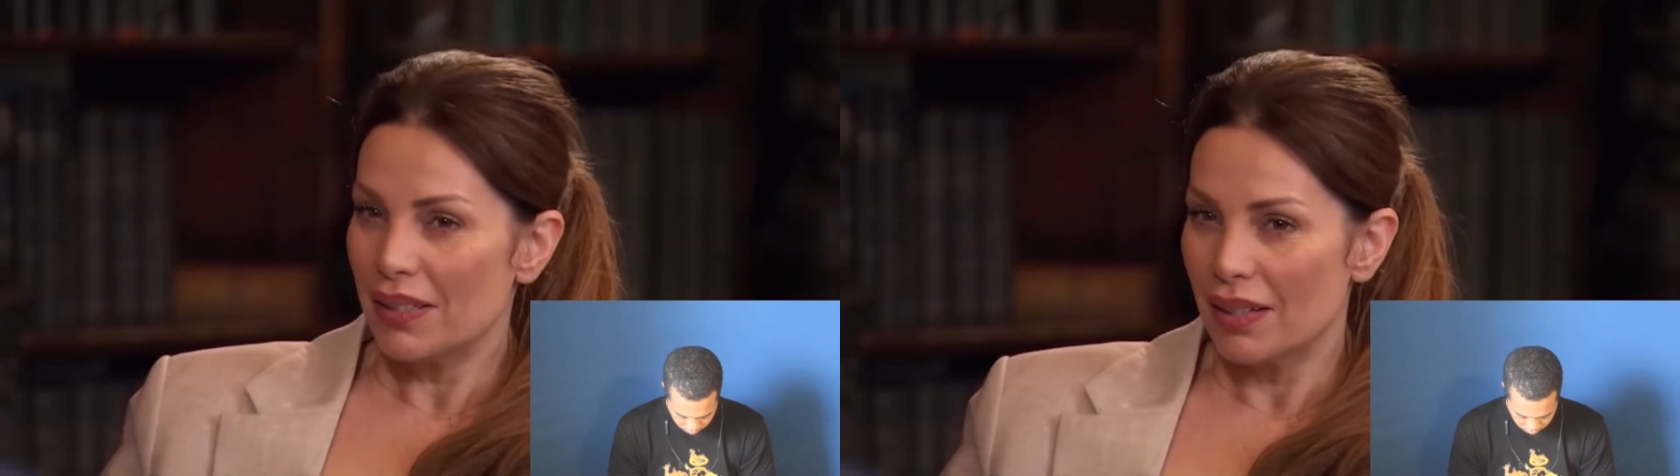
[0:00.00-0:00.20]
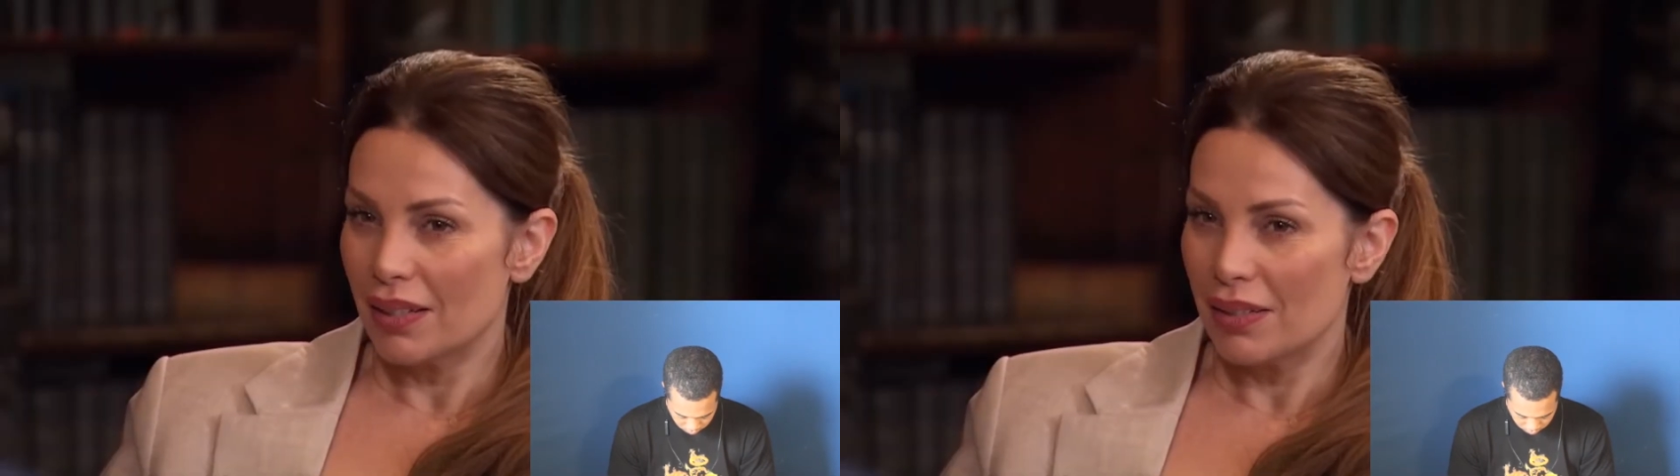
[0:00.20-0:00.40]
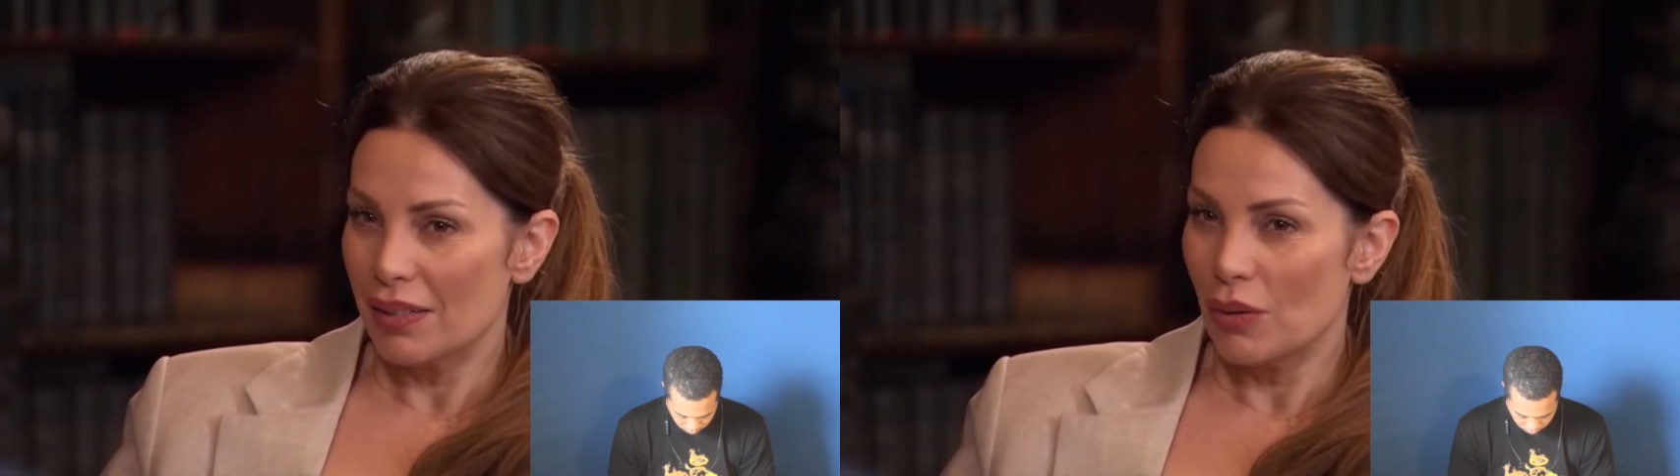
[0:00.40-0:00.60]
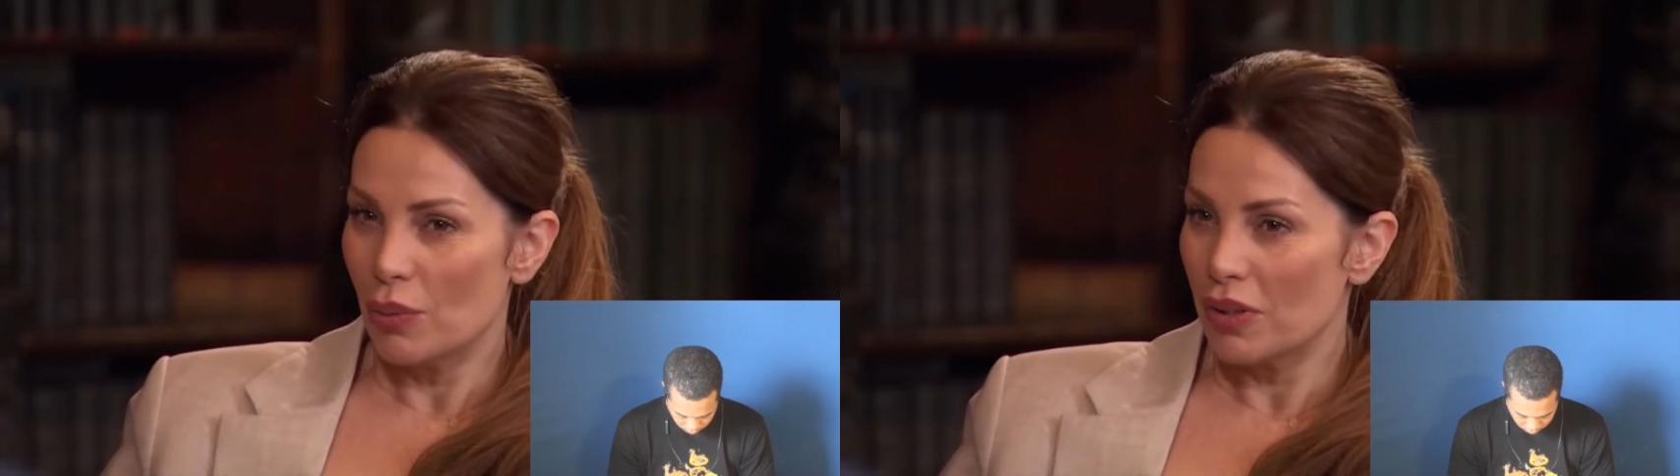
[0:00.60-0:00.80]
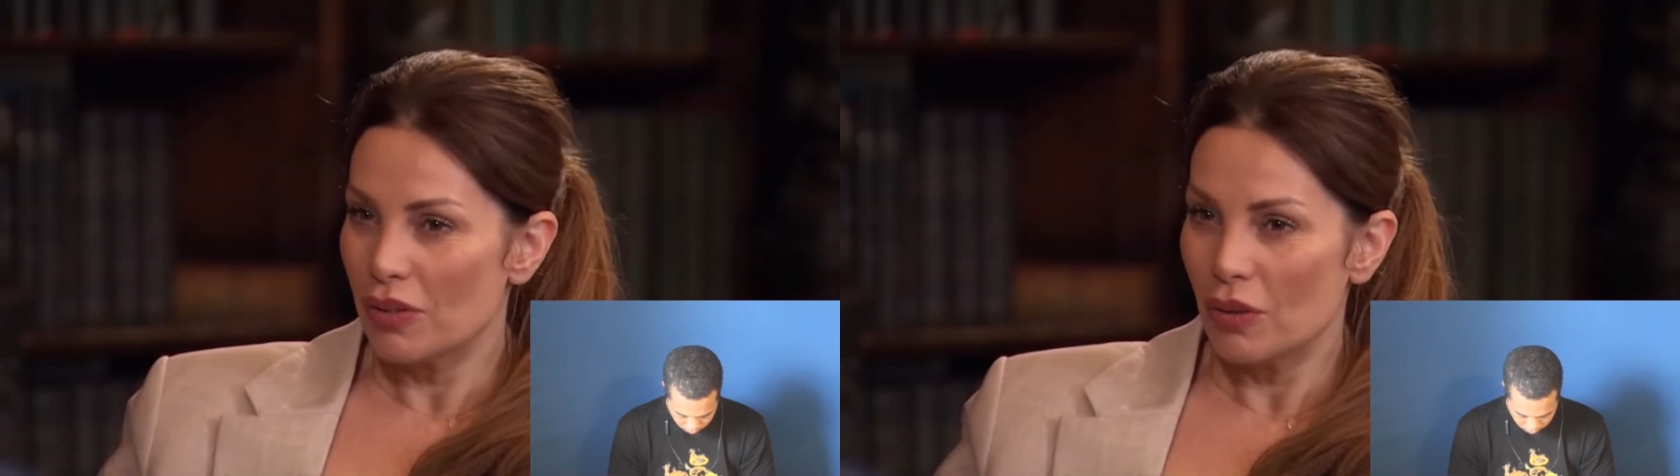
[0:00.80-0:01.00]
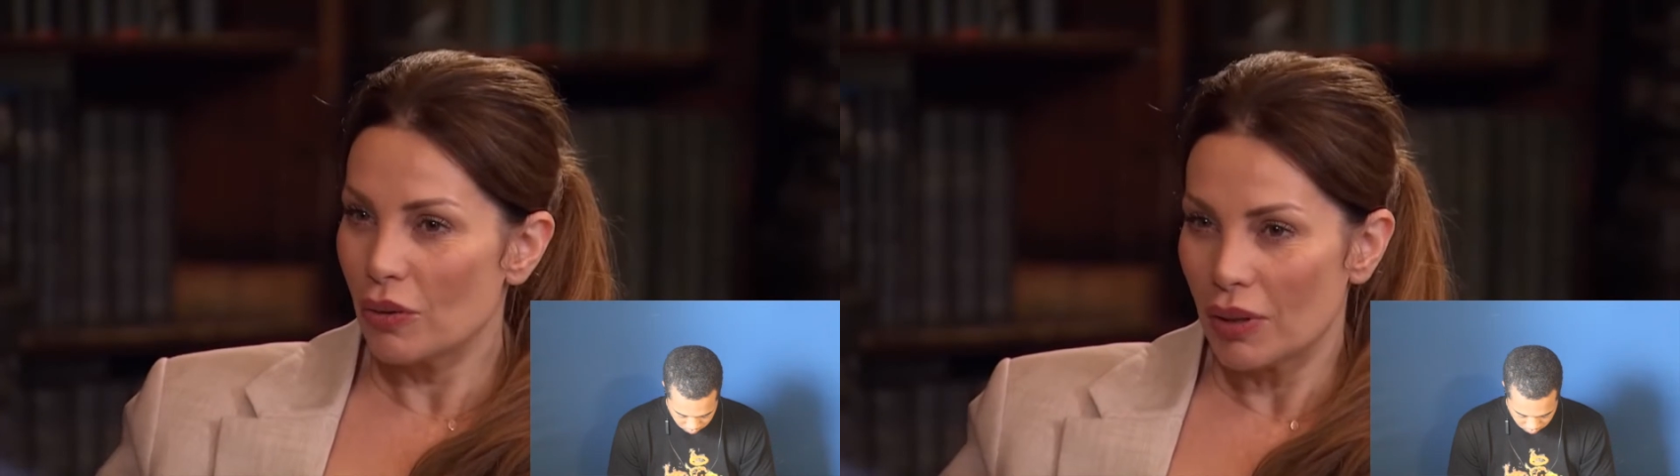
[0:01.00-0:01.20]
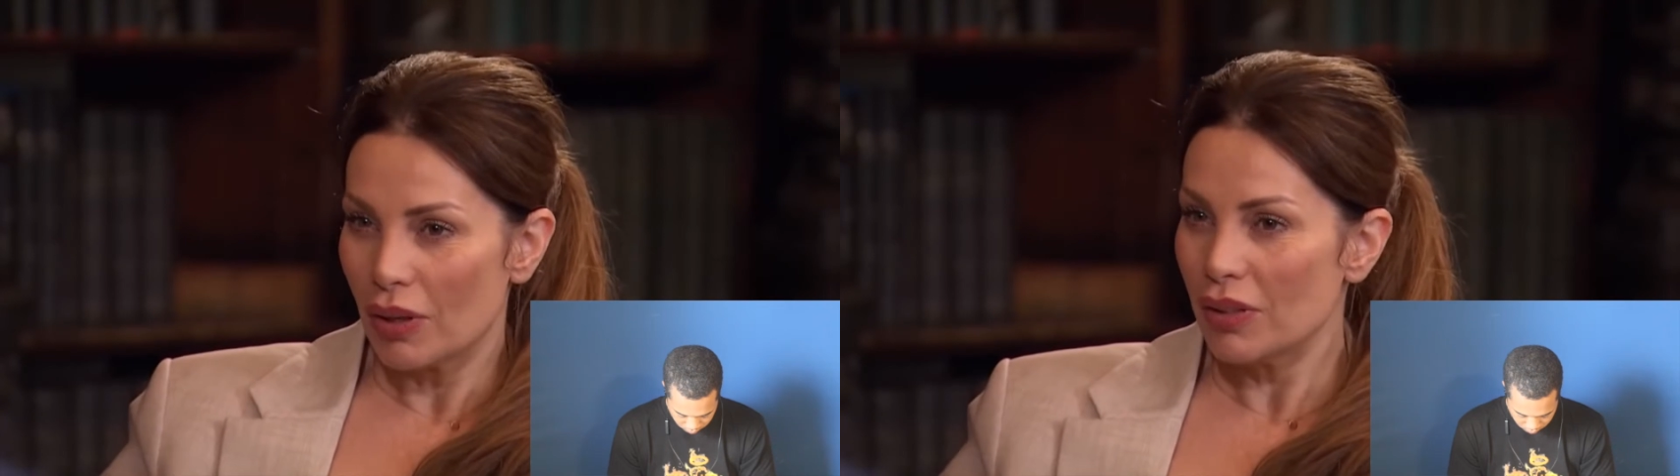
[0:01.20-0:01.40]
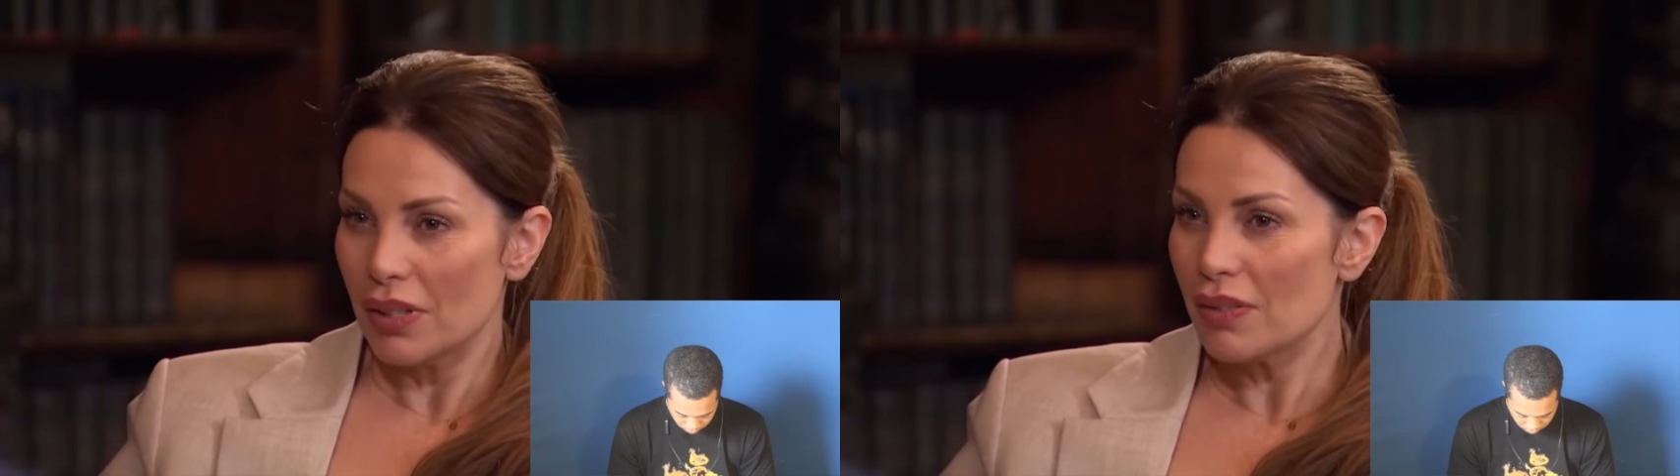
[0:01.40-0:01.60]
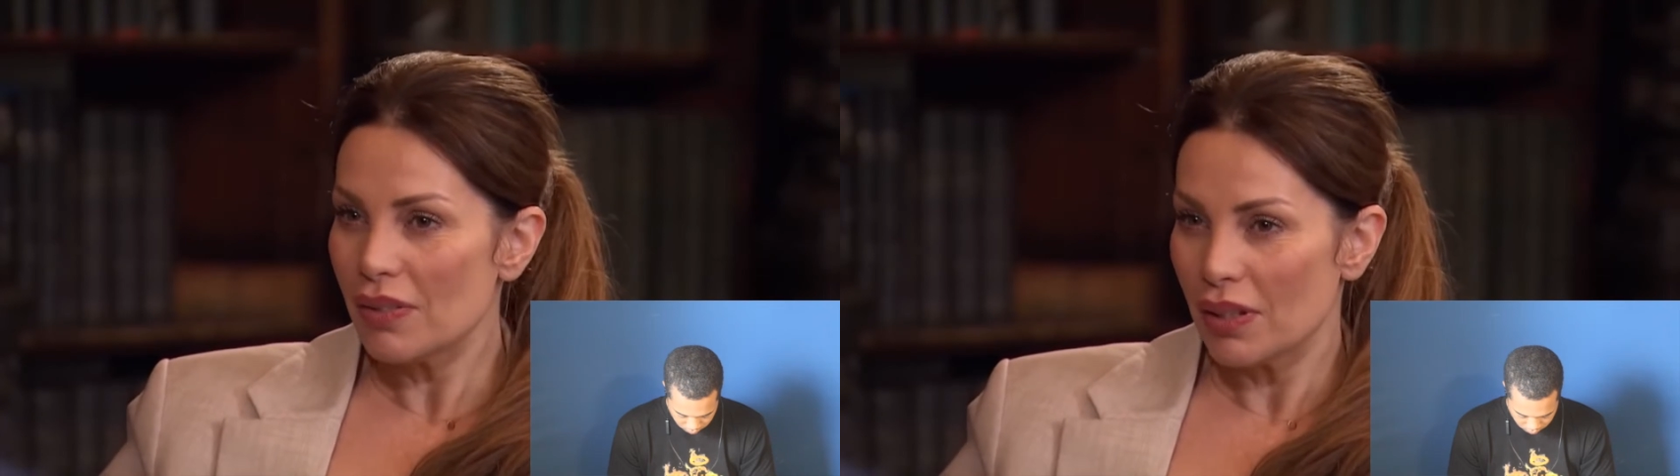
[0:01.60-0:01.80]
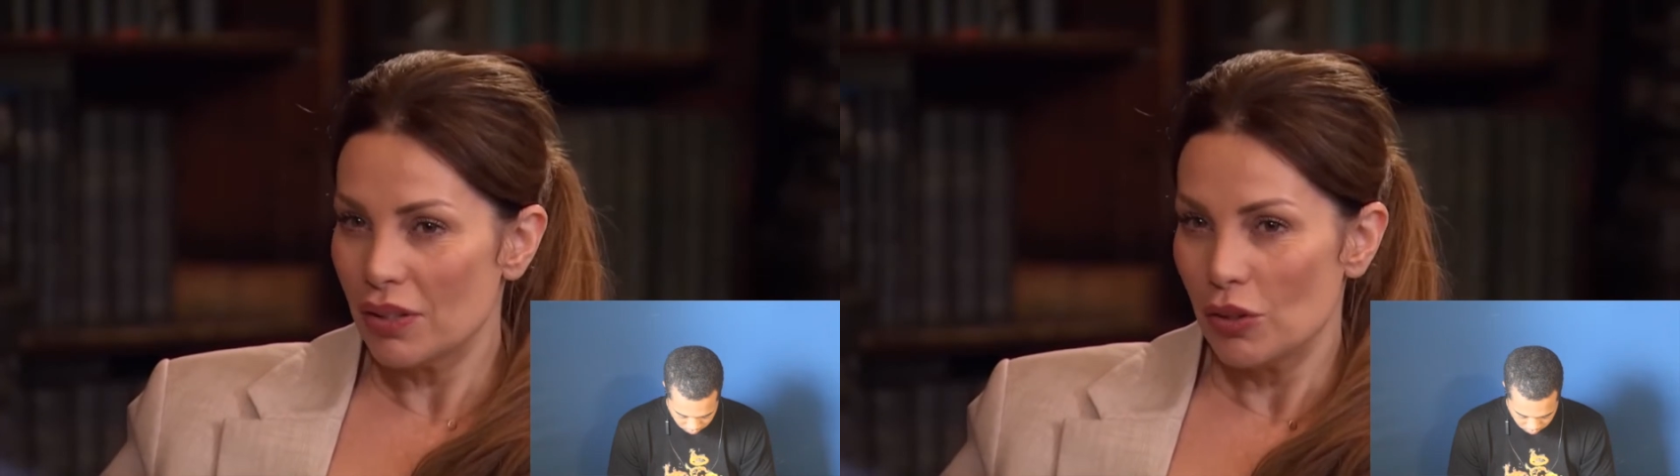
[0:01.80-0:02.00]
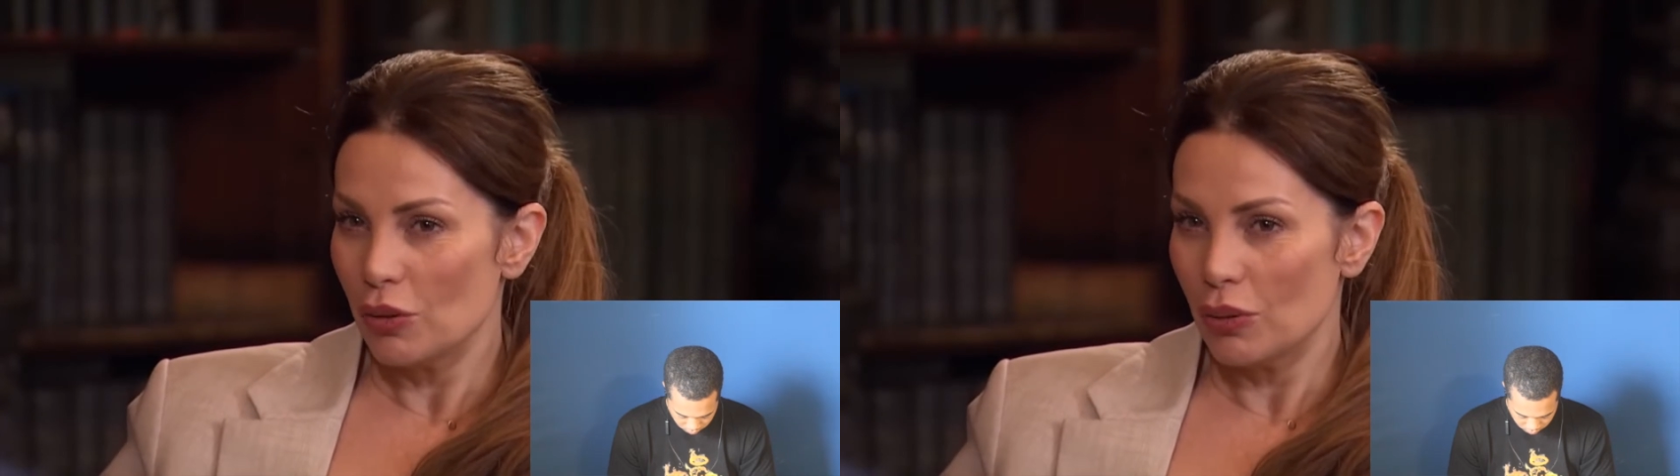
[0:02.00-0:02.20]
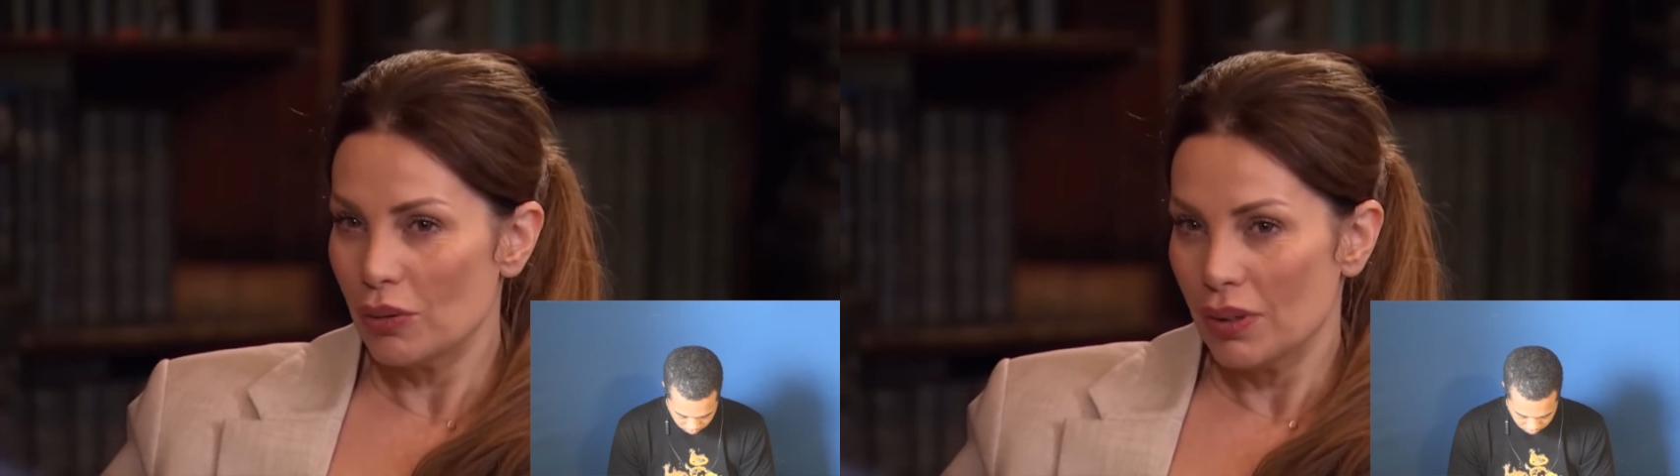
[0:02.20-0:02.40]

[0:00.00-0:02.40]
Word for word: can't see what is going on inside you,